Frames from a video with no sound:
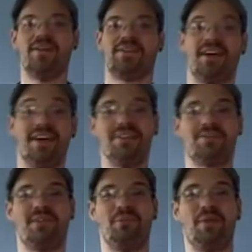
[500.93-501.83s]
go, sorry.
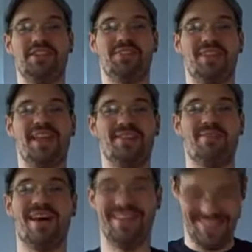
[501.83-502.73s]
A little pinch of vanilla
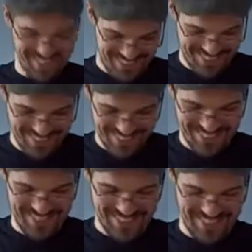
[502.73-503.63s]
powder.
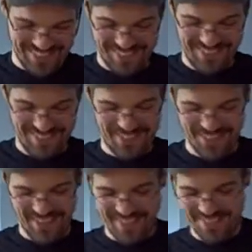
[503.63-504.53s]
Like I said, this is
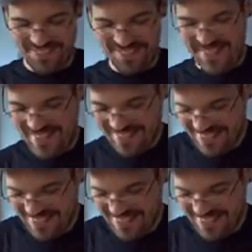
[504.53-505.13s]
totally on the fly,